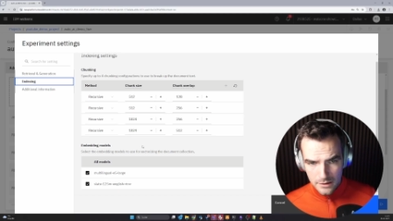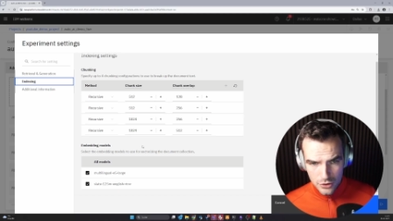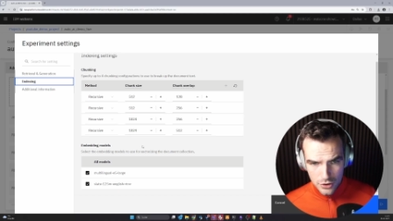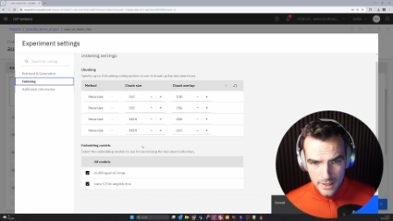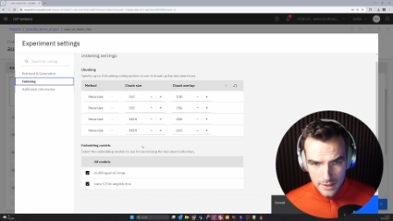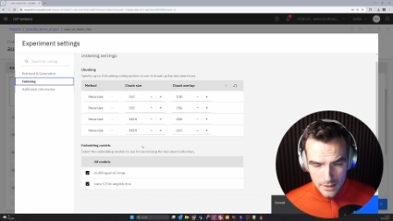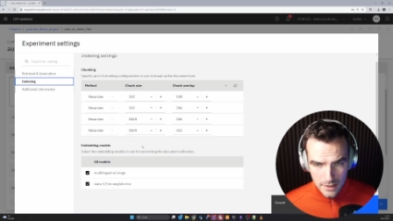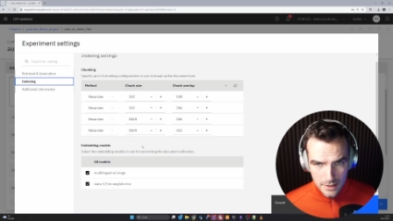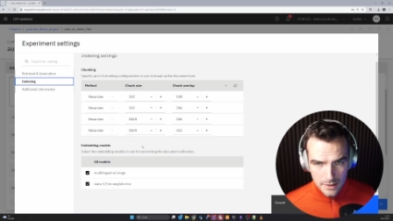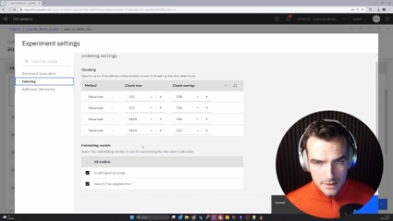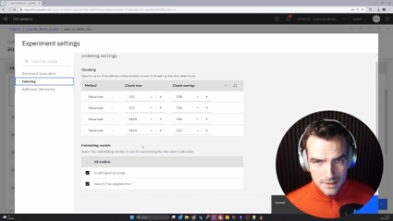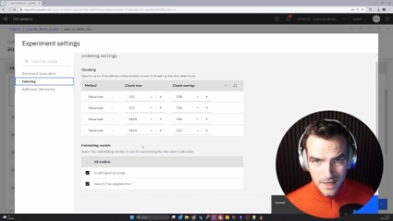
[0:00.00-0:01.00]

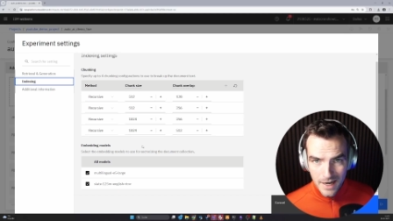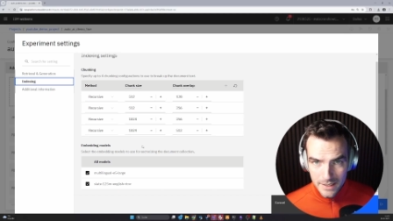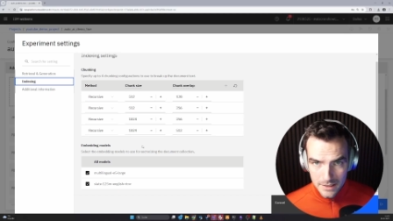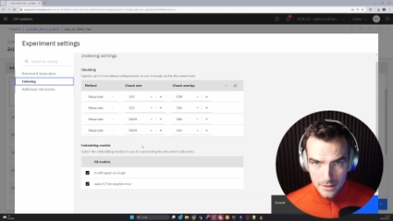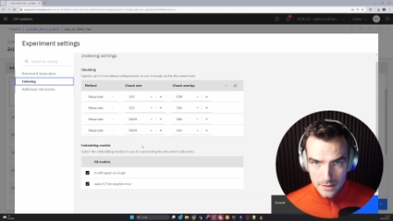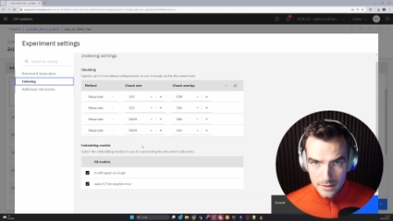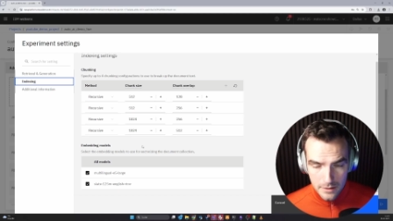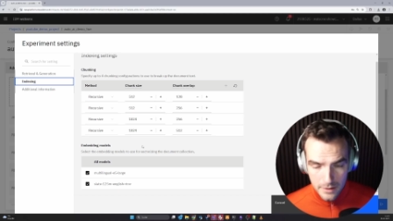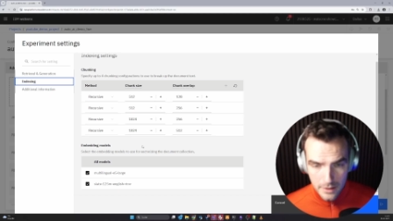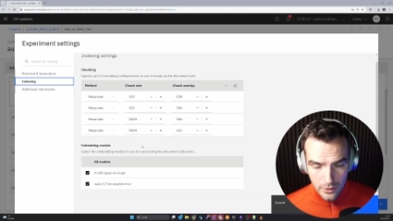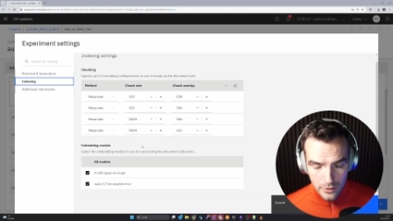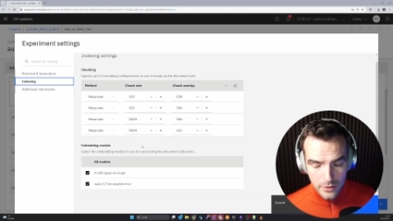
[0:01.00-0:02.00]
chunking sizes
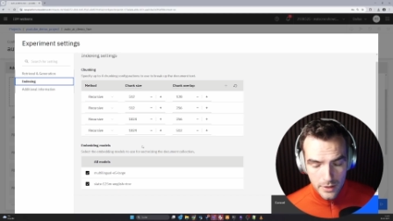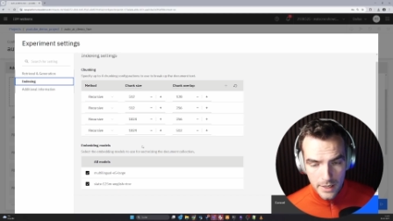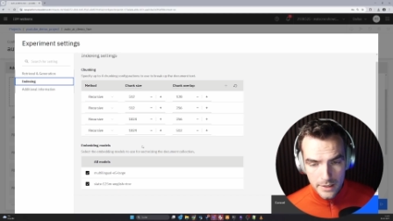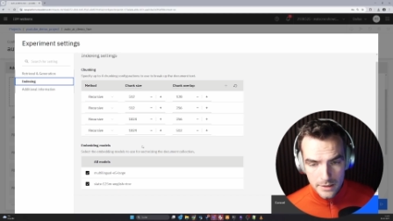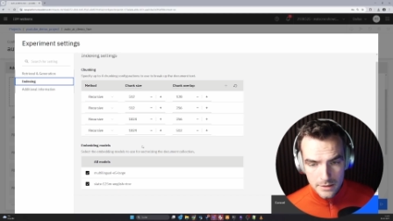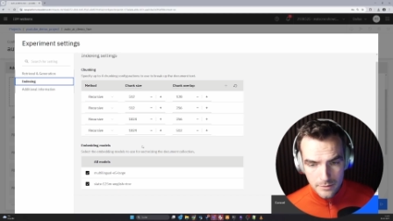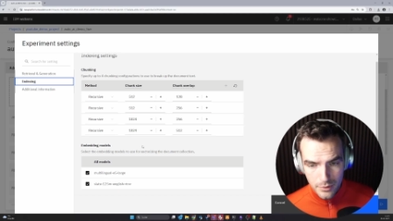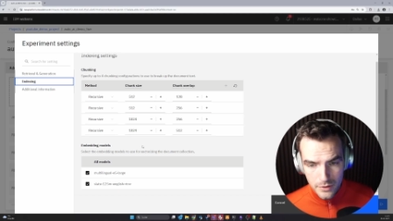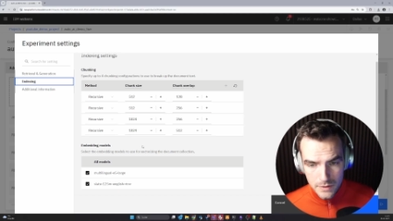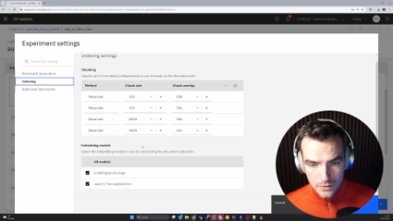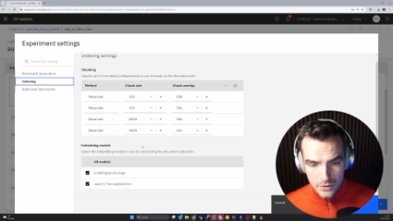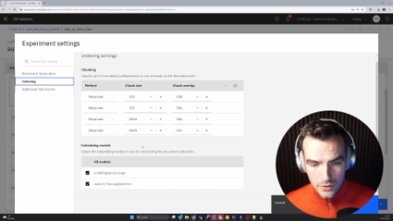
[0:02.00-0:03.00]
that AutoAI is
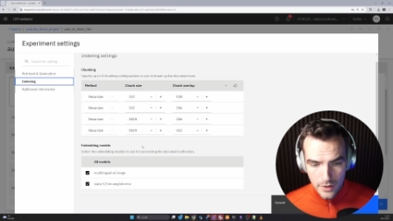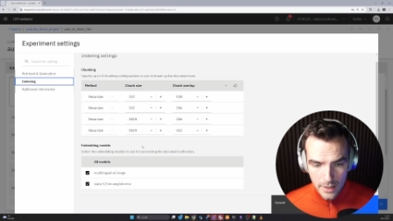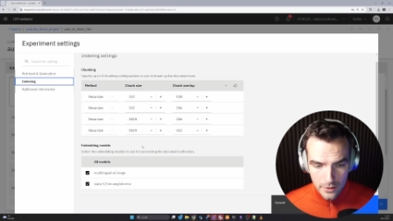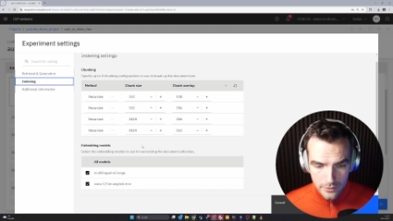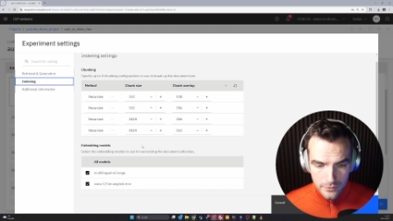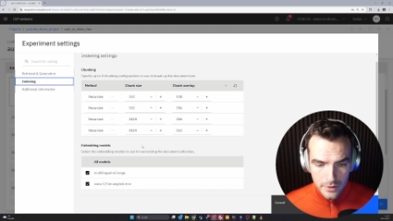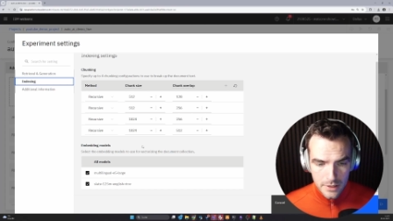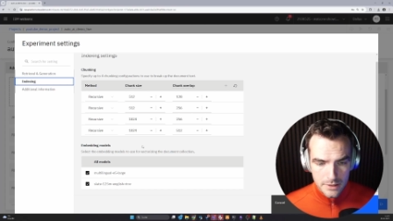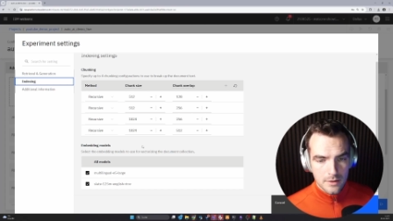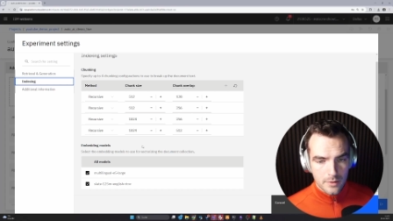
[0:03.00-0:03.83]
supposed to try out for us.